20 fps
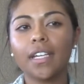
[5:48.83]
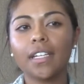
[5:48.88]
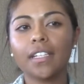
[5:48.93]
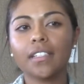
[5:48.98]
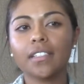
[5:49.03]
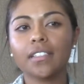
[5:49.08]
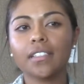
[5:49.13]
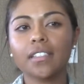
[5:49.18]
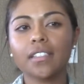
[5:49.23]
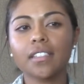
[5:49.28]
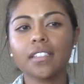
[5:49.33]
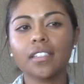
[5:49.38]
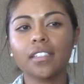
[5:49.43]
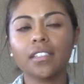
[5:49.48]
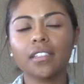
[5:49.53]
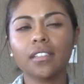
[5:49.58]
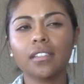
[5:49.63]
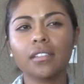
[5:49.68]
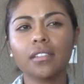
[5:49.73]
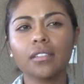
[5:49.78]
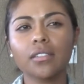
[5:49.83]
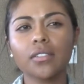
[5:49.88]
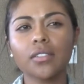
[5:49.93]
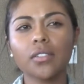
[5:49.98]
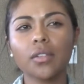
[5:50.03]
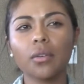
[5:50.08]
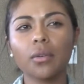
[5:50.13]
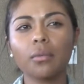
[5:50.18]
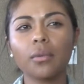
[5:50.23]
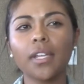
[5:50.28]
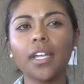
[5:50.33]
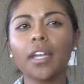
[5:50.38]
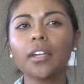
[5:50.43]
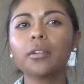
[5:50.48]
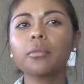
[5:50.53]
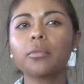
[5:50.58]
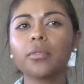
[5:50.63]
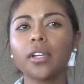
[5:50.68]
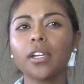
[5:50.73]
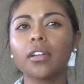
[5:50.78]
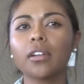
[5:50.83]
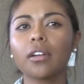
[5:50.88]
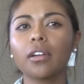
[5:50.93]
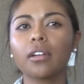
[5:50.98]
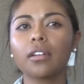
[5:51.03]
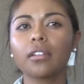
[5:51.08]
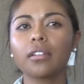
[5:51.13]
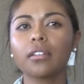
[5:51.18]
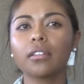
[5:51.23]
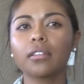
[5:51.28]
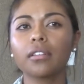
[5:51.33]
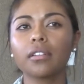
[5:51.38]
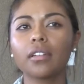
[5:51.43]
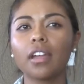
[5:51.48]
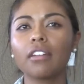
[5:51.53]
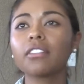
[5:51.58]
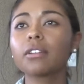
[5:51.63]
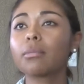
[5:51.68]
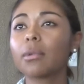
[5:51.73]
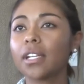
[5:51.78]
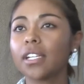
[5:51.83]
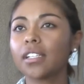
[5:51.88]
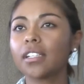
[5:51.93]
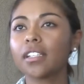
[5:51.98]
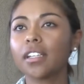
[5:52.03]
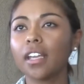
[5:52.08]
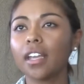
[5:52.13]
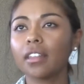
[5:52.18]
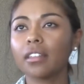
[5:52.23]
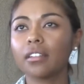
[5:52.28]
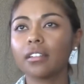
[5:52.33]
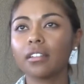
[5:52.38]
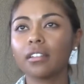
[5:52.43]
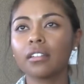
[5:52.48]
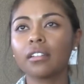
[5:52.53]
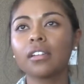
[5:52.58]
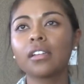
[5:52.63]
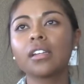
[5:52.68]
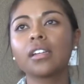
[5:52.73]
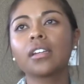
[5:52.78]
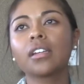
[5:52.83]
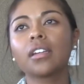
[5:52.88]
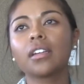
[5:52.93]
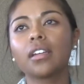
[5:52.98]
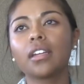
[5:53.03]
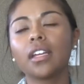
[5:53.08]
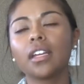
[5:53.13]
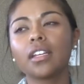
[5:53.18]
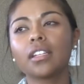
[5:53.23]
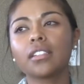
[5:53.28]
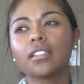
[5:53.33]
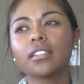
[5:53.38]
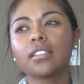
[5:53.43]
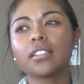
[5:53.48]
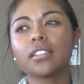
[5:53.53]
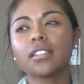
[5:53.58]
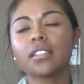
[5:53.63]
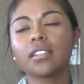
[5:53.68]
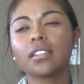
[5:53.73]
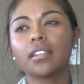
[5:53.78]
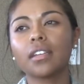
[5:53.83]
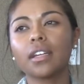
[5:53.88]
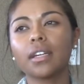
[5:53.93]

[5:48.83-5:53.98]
And so we kind of bring everybody together and